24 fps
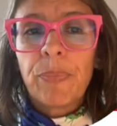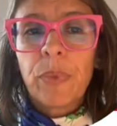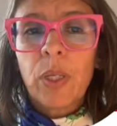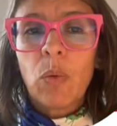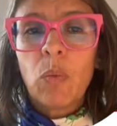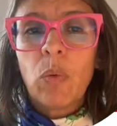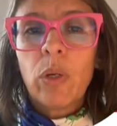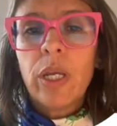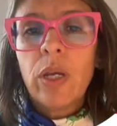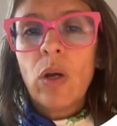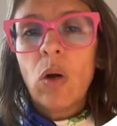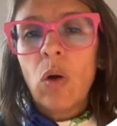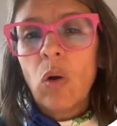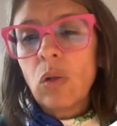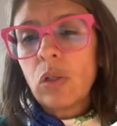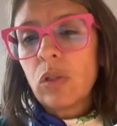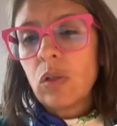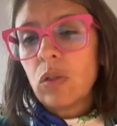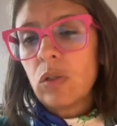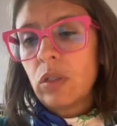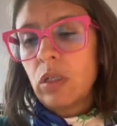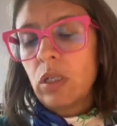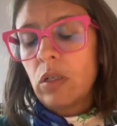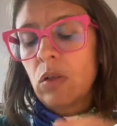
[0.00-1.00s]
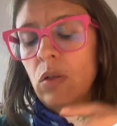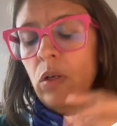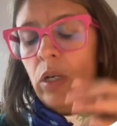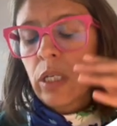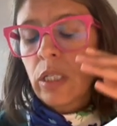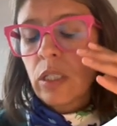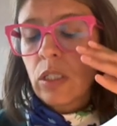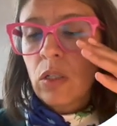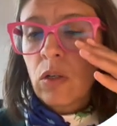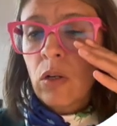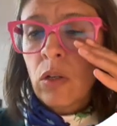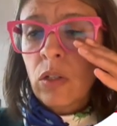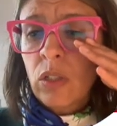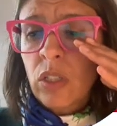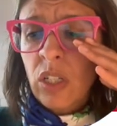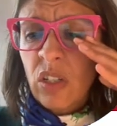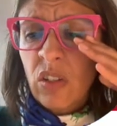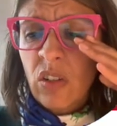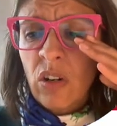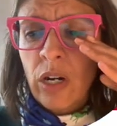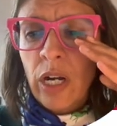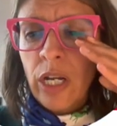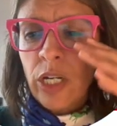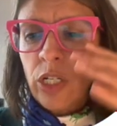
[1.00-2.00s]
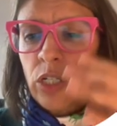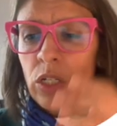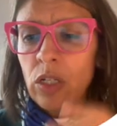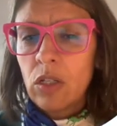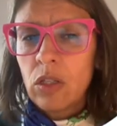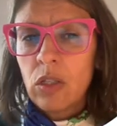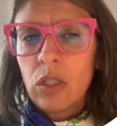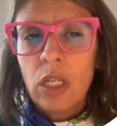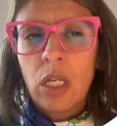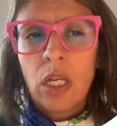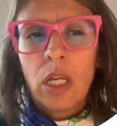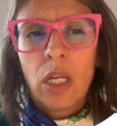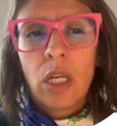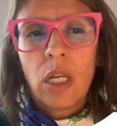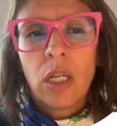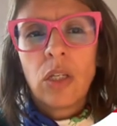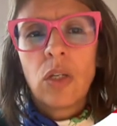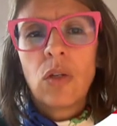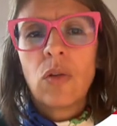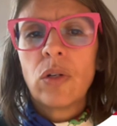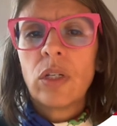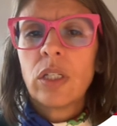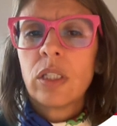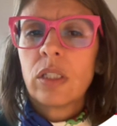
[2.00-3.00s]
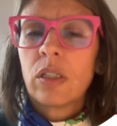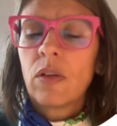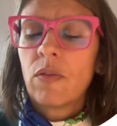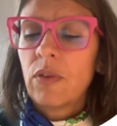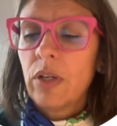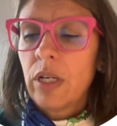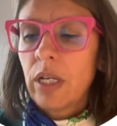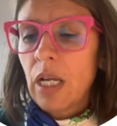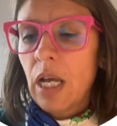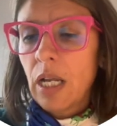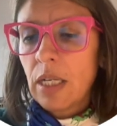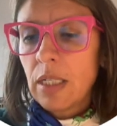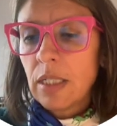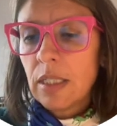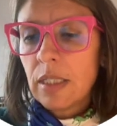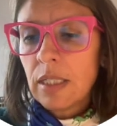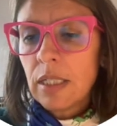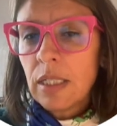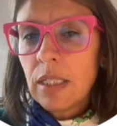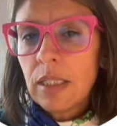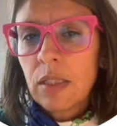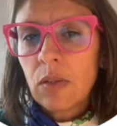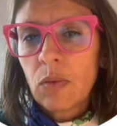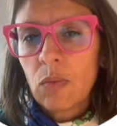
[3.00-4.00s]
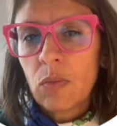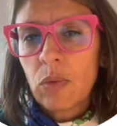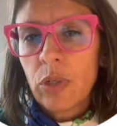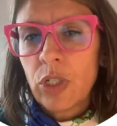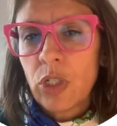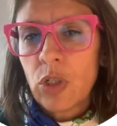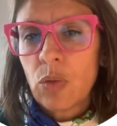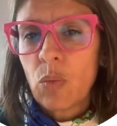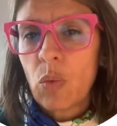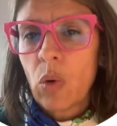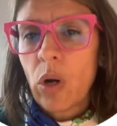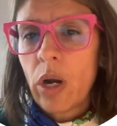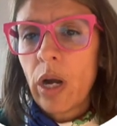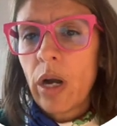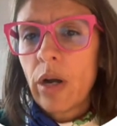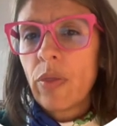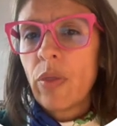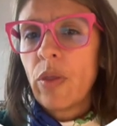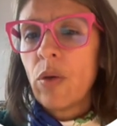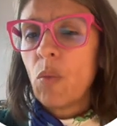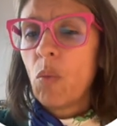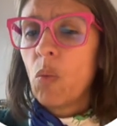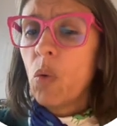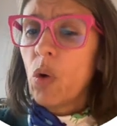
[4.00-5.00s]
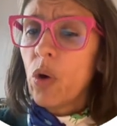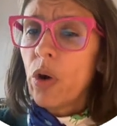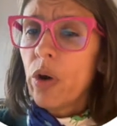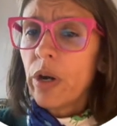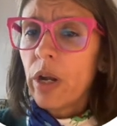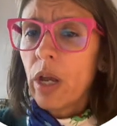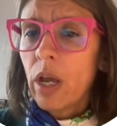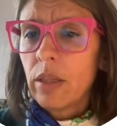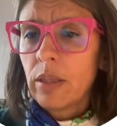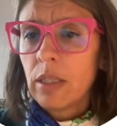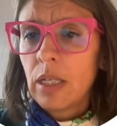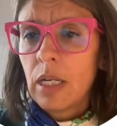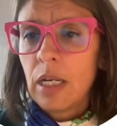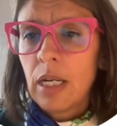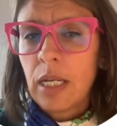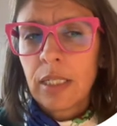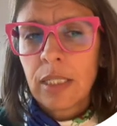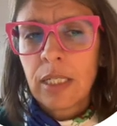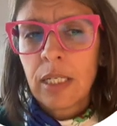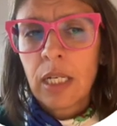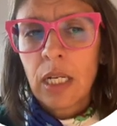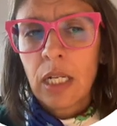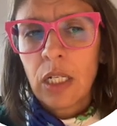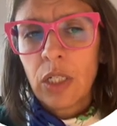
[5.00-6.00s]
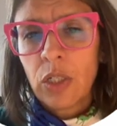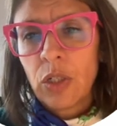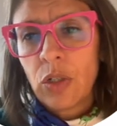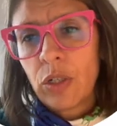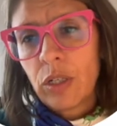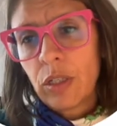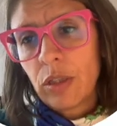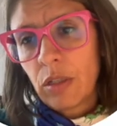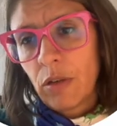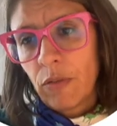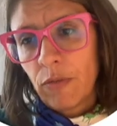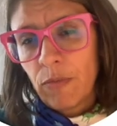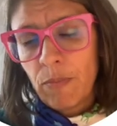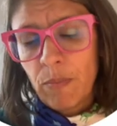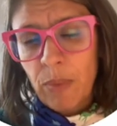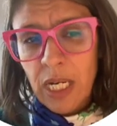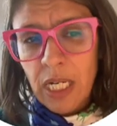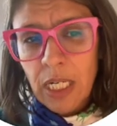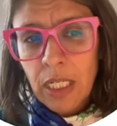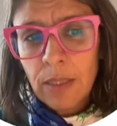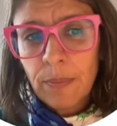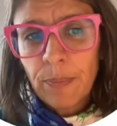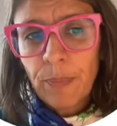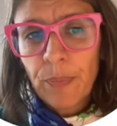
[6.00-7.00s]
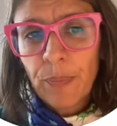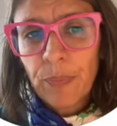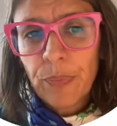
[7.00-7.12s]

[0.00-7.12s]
We also took into consideration the units of analysis, which were the word and the lexical unit of meaning.